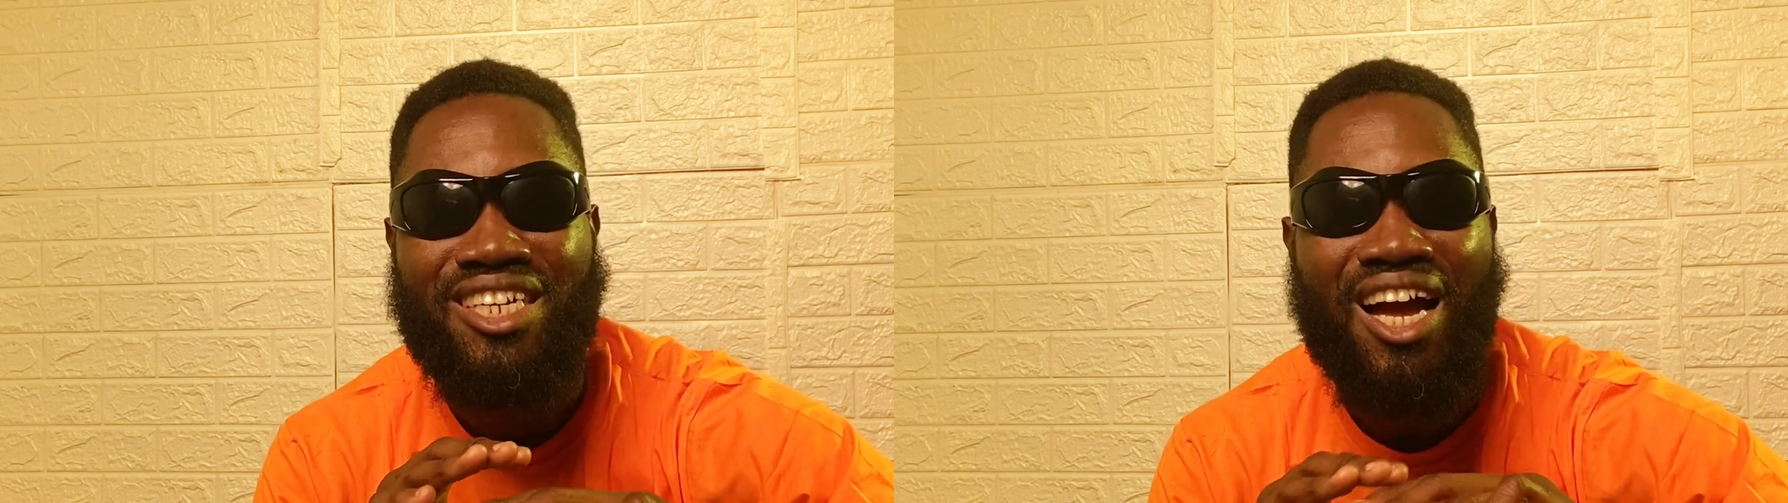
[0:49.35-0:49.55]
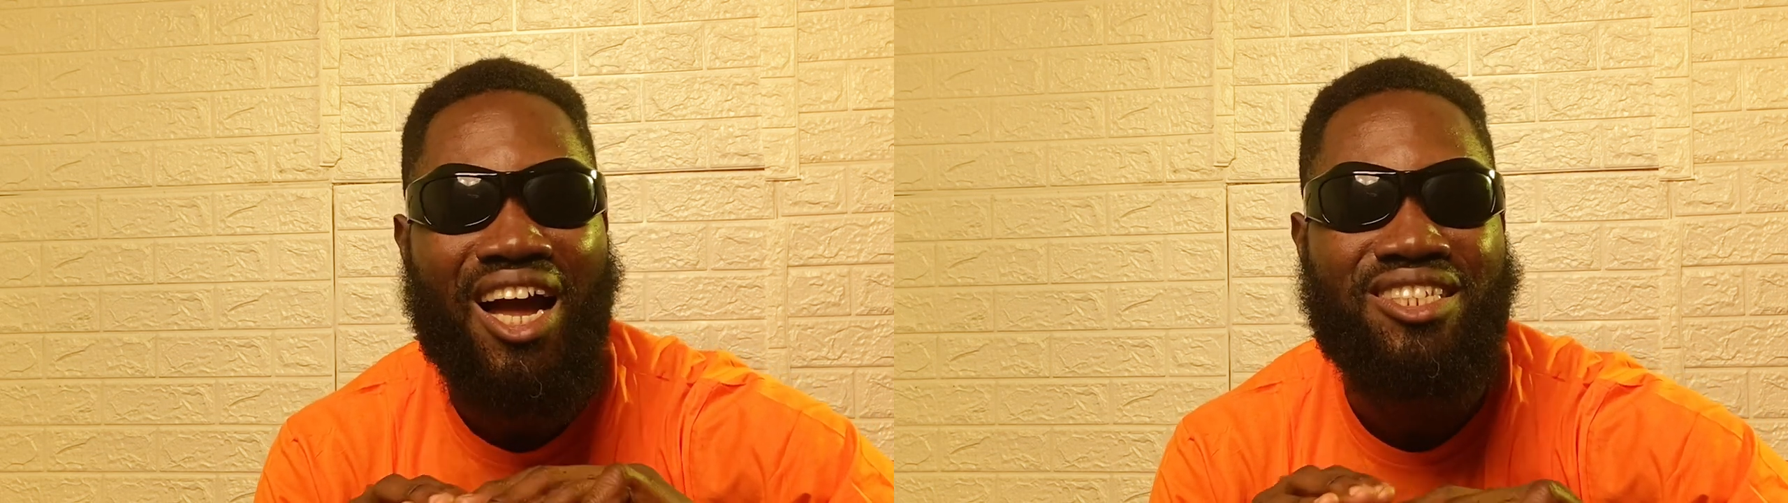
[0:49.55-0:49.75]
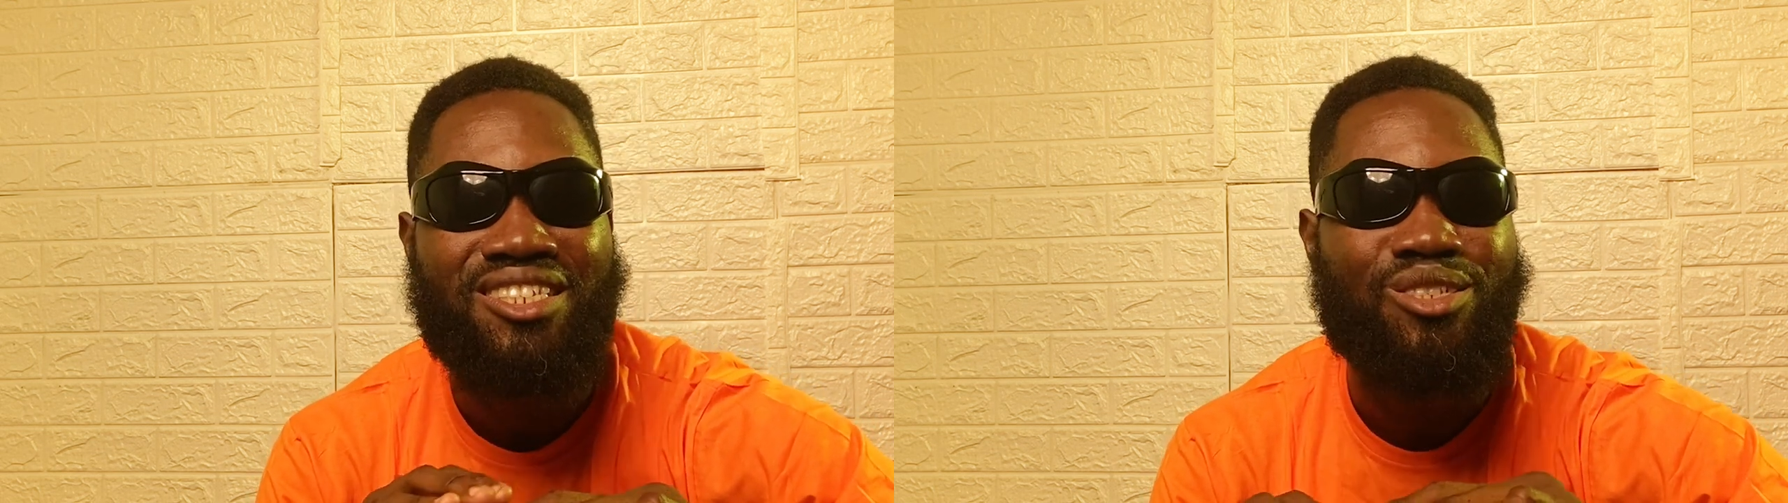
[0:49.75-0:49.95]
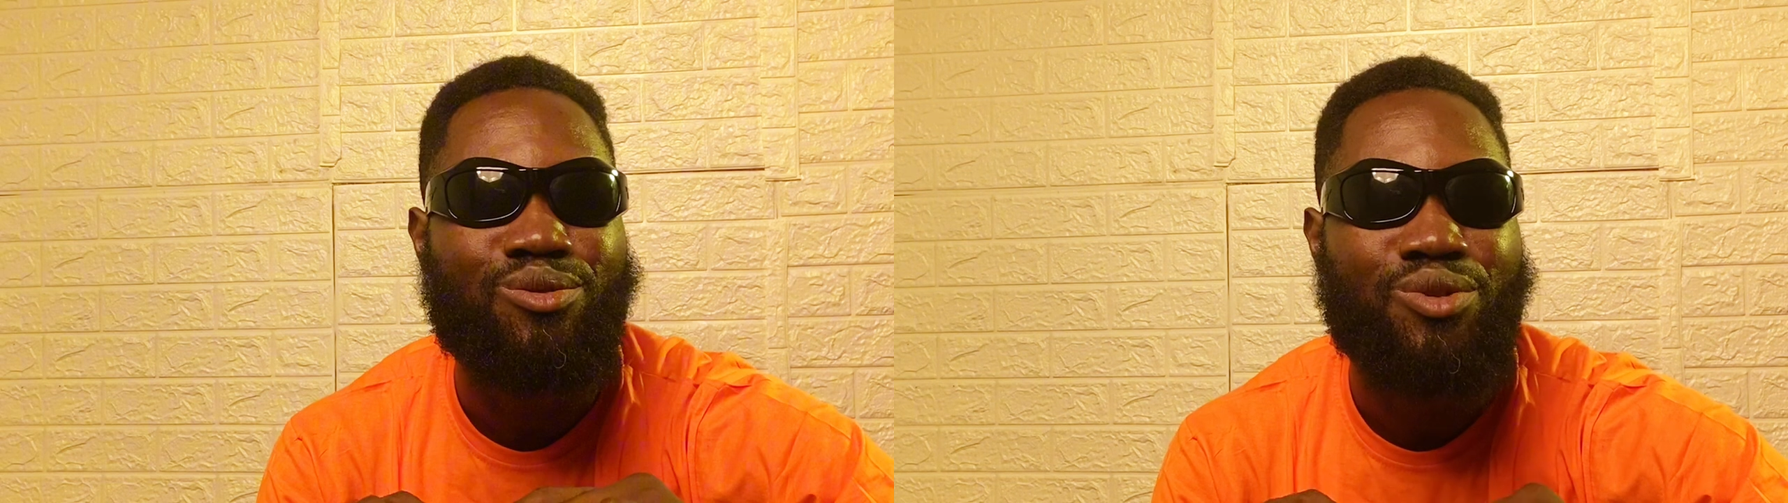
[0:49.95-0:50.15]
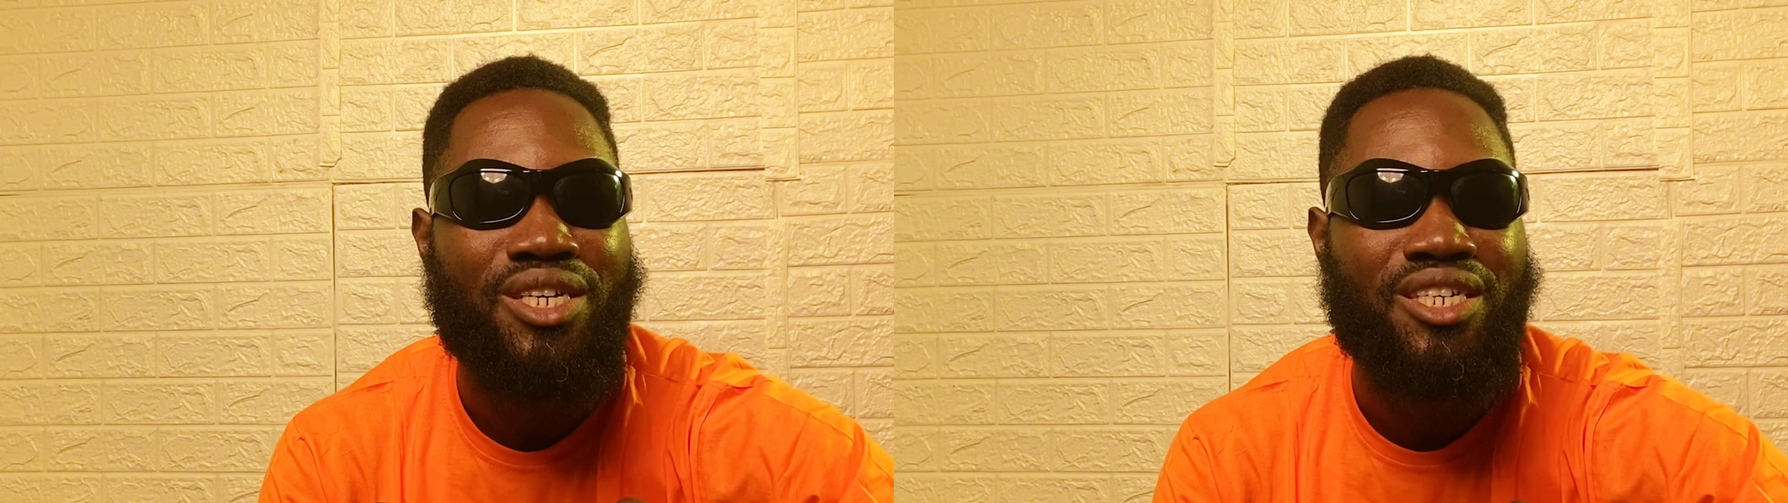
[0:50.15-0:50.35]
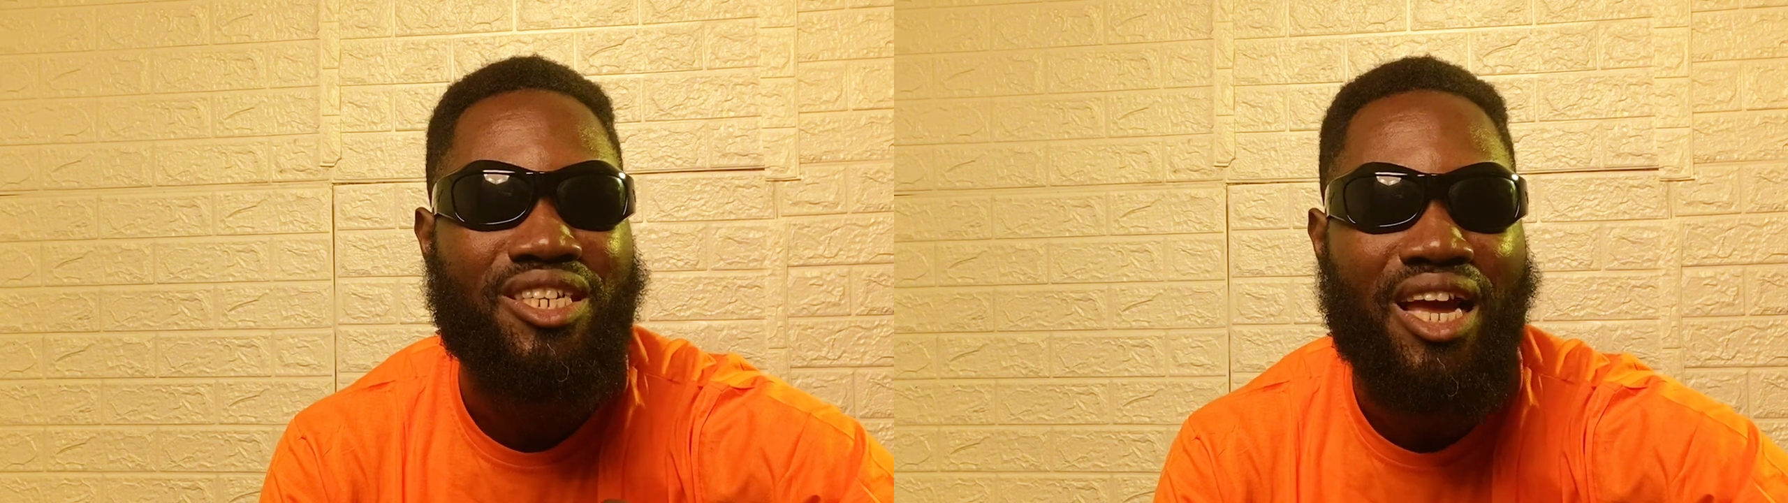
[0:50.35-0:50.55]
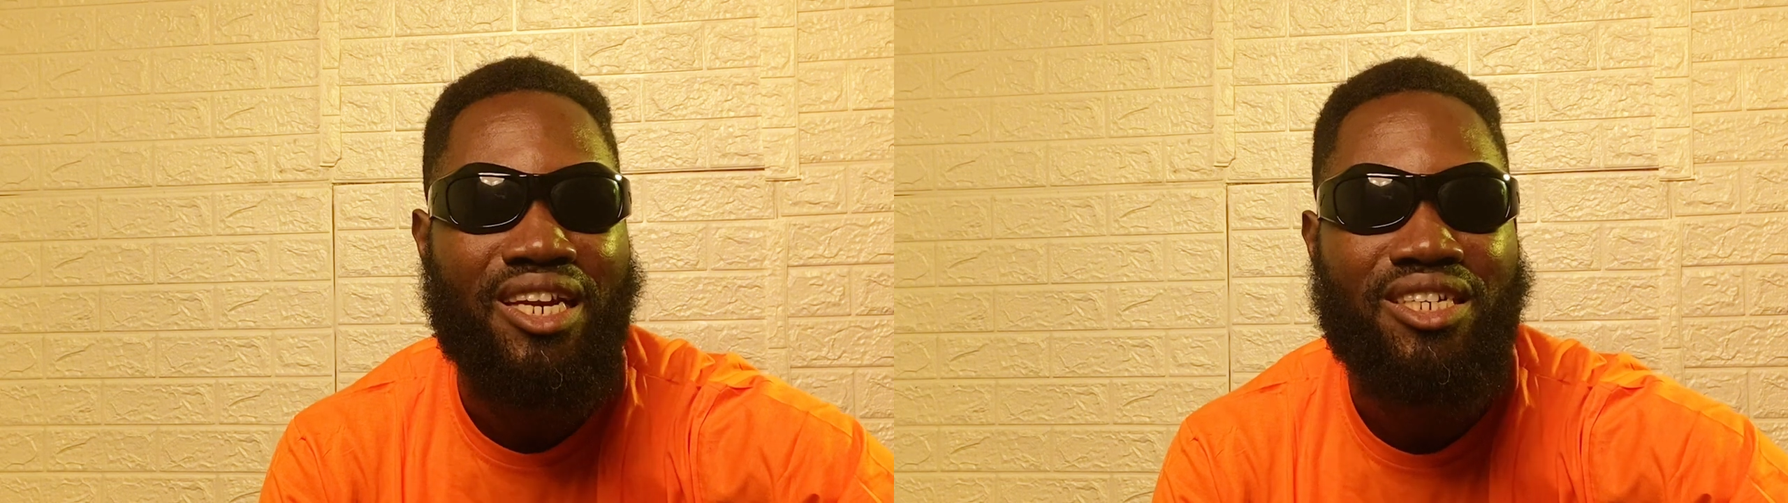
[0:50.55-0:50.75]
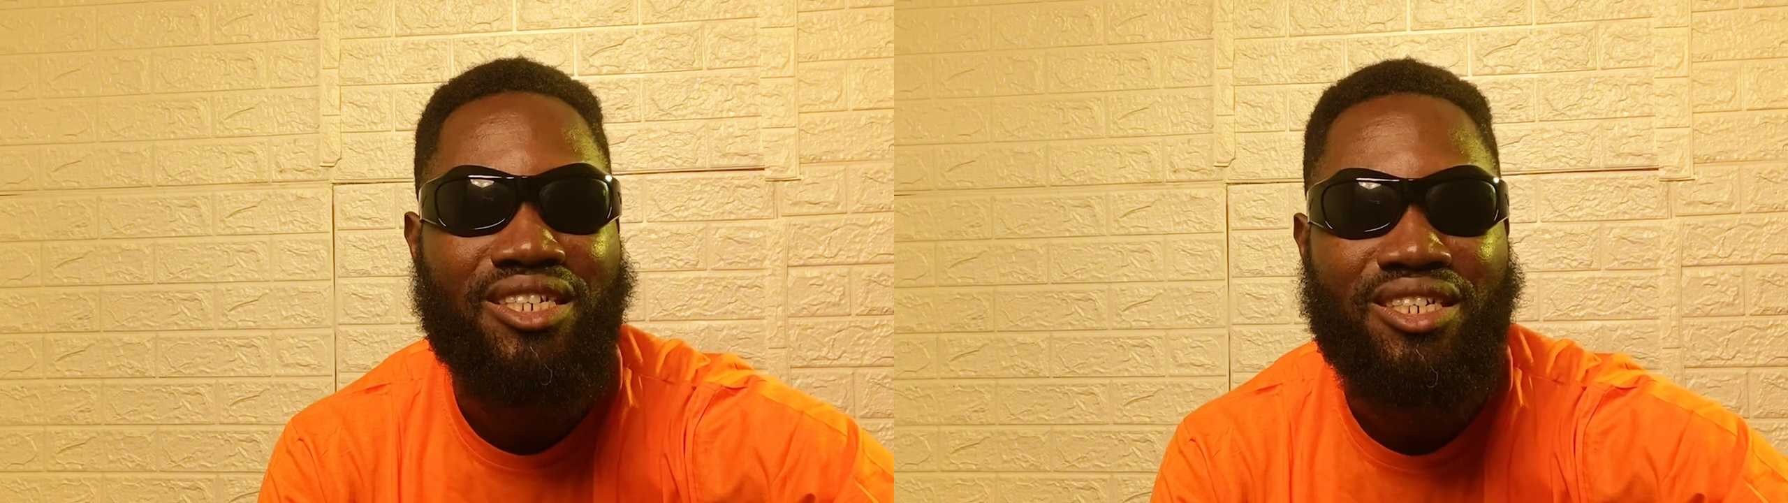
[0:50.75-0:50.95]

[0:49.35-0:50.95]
artists with Charlie.